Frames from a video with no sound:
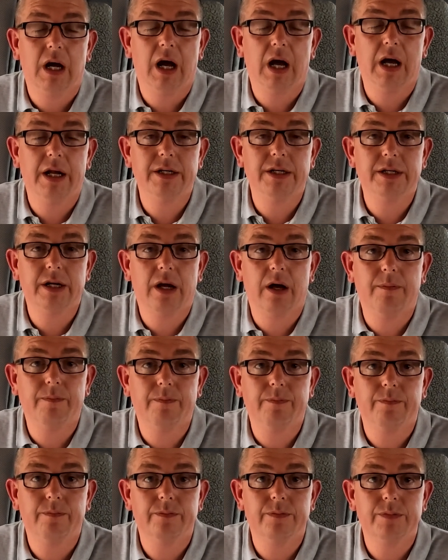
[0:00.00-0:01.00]

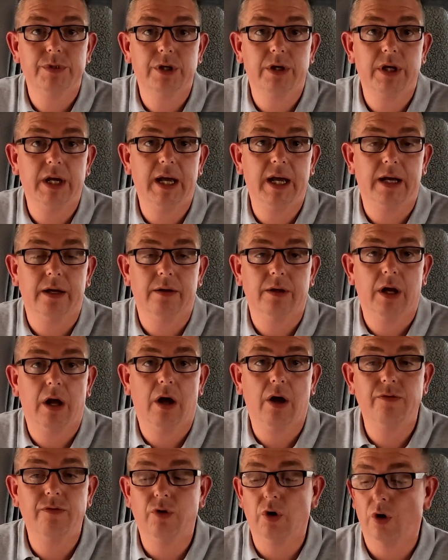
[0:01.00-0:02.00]
And so yeah,
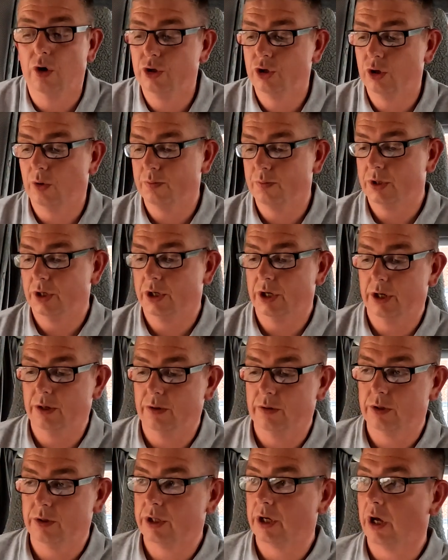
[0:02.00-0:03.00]
I've got a job to
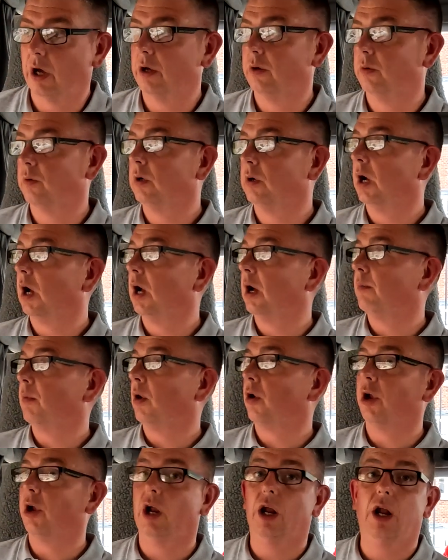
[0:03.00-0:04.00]
do. So
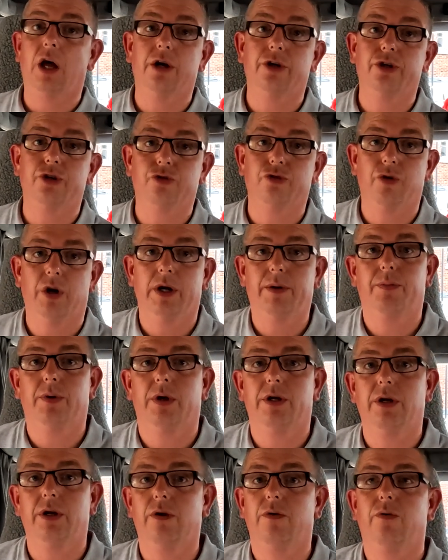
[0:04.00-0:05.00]
on our last trip,
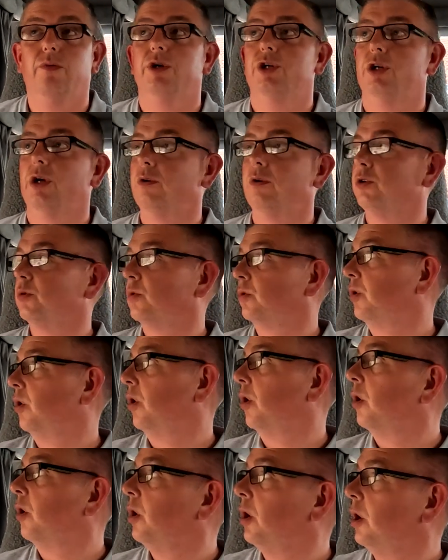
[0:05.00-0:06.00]
I don't know if we showed you or
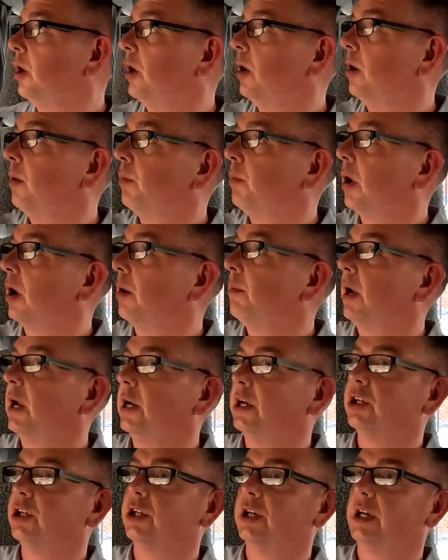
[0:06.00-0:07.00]
not, but I
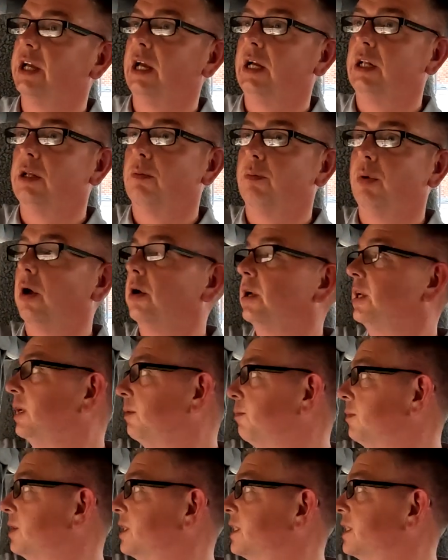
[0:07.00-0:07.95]
managed to kick the blind in